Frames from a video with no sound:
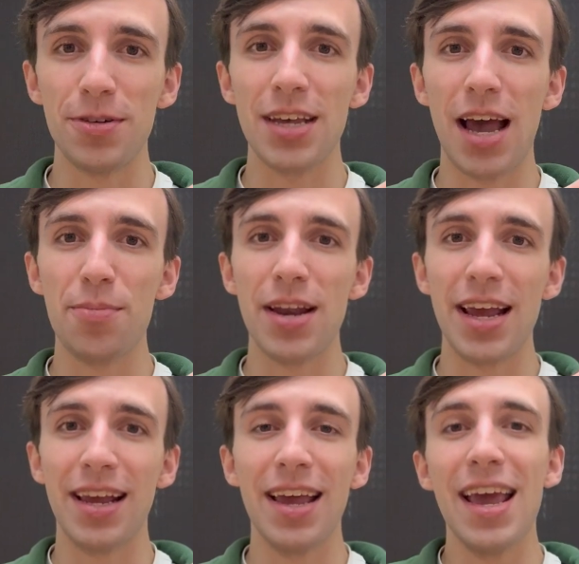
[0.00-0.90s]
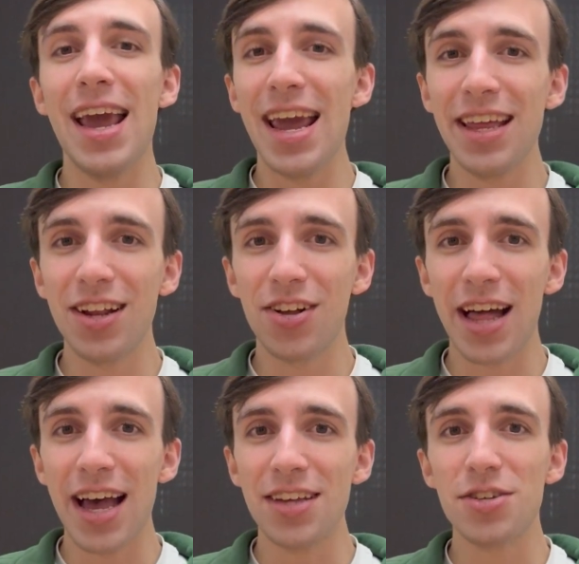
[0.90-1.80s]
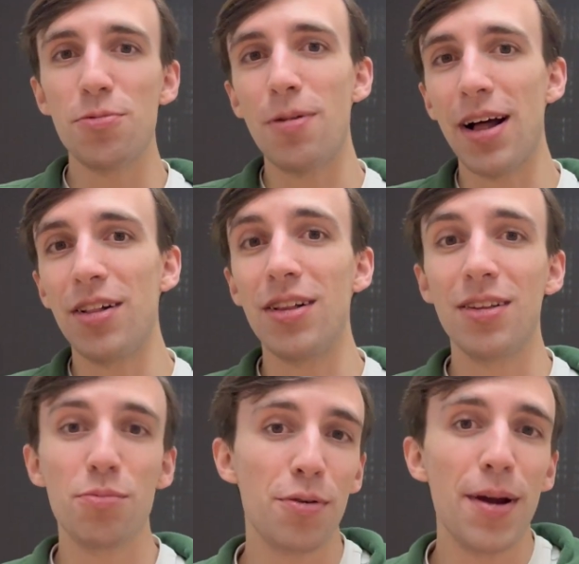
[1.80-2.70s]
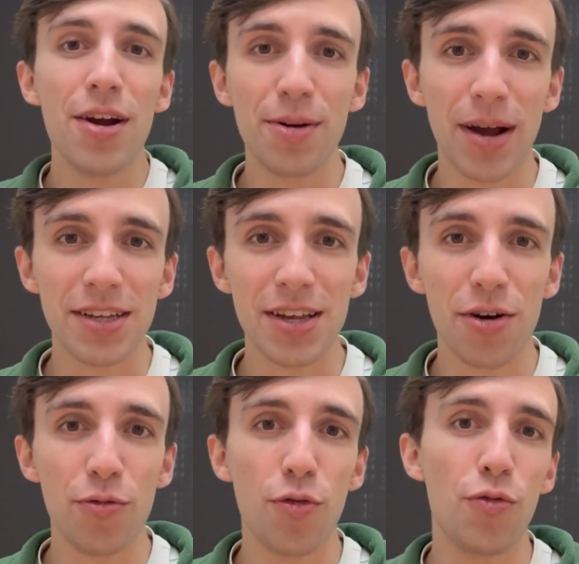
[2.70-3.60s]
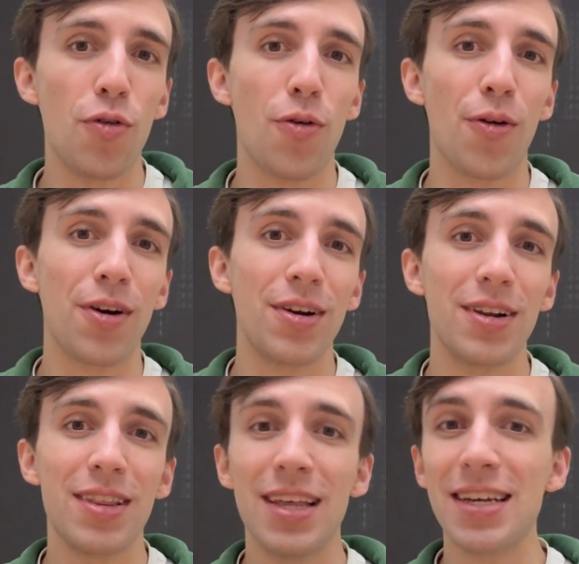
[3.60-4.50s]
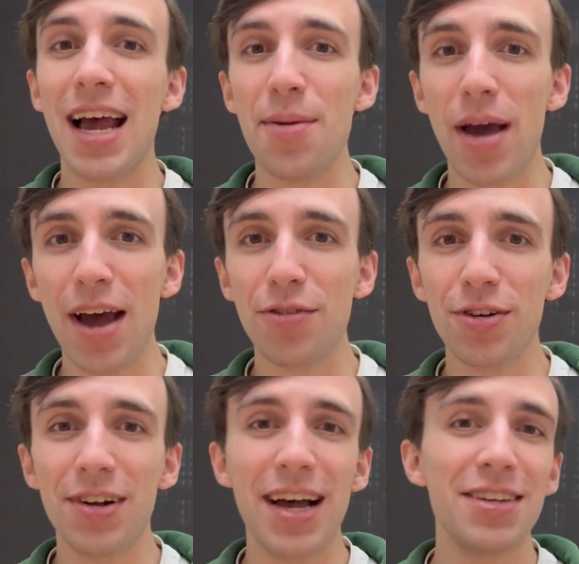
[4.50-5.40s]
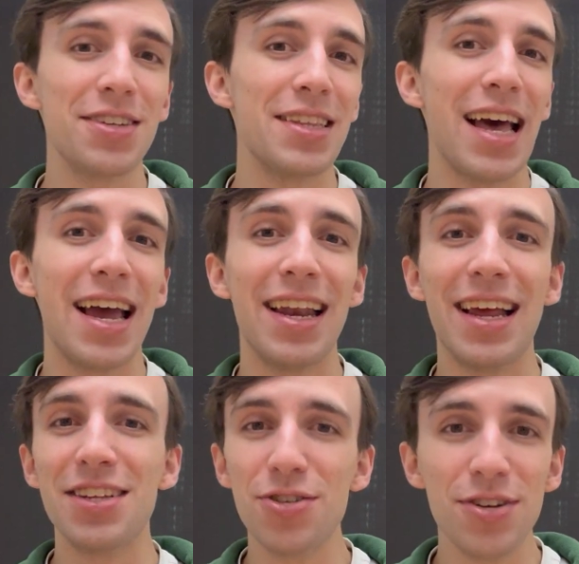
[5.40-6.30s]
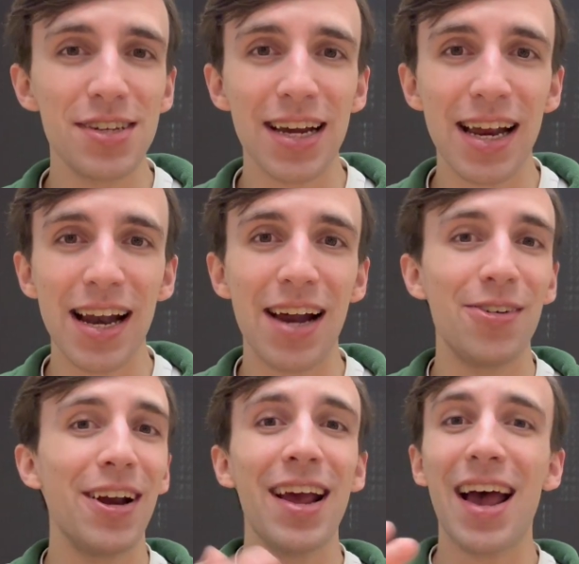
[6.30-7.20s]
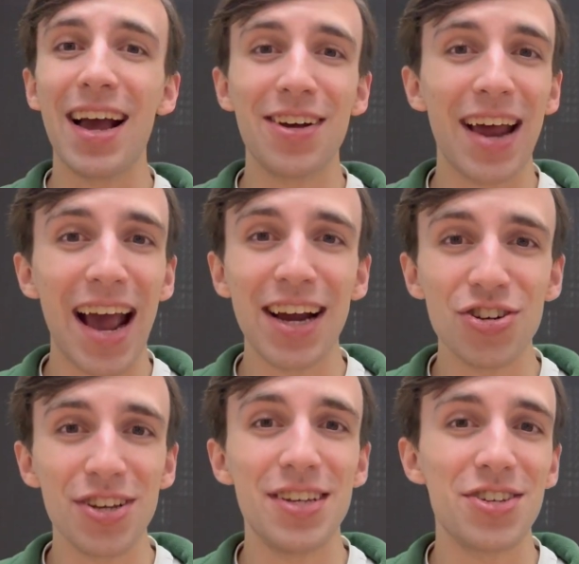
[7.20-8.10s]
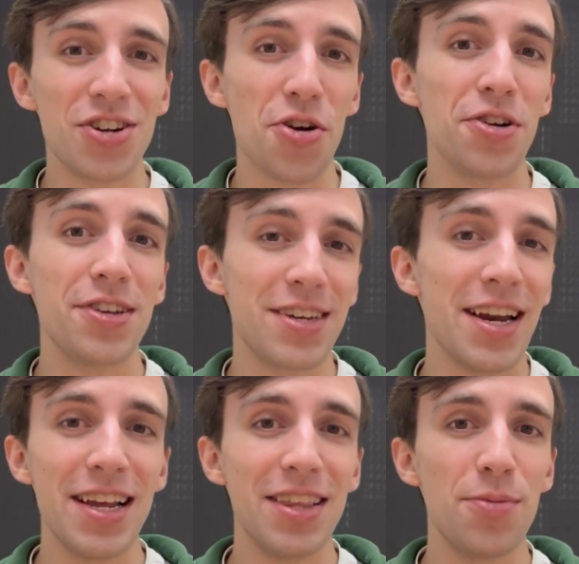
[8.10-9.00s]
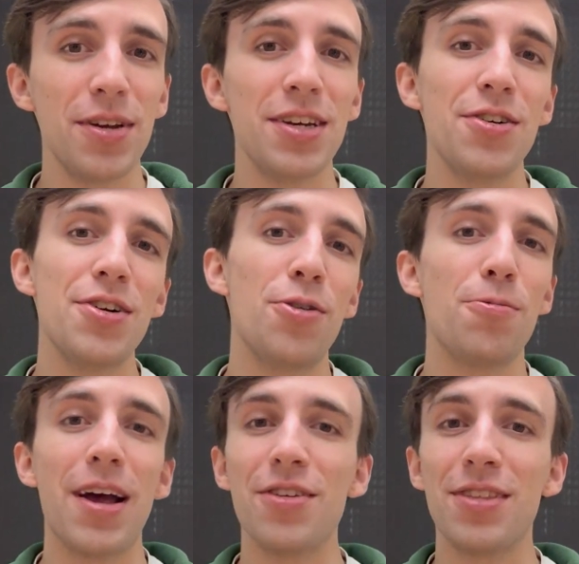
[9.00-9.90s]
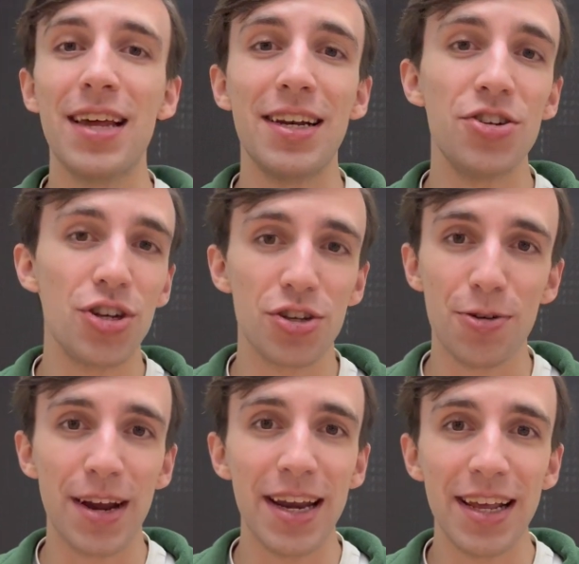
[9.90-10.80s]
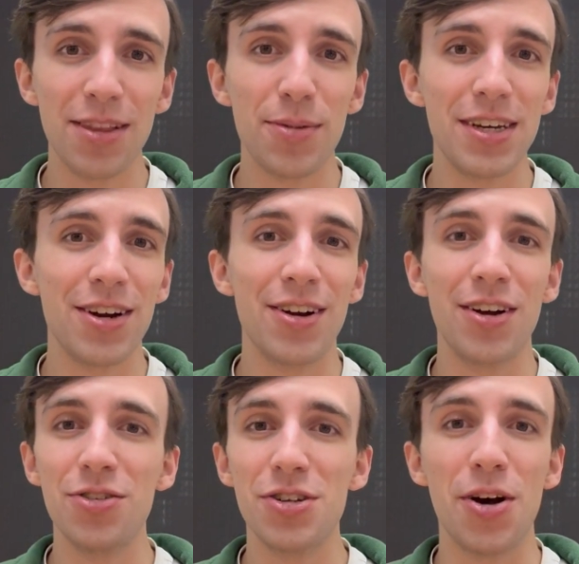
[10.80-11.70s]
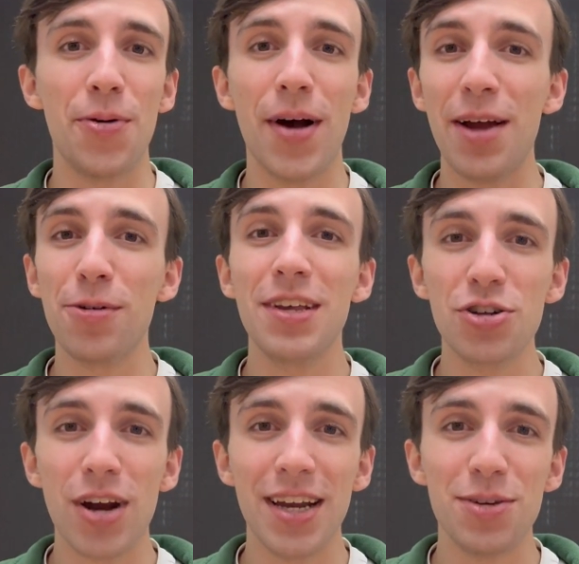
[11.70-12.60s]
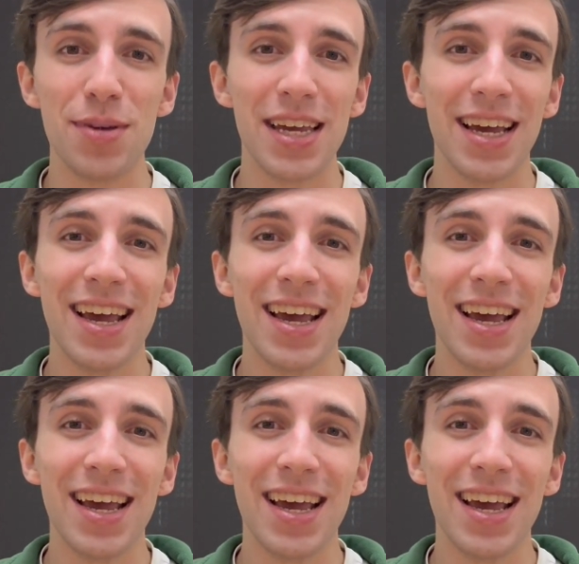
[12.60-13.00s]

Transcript: happening in class while preparing myself for the time after class, so that as soon as I get out, I could actually start studying the material rather than just creating the material. So I really tried to be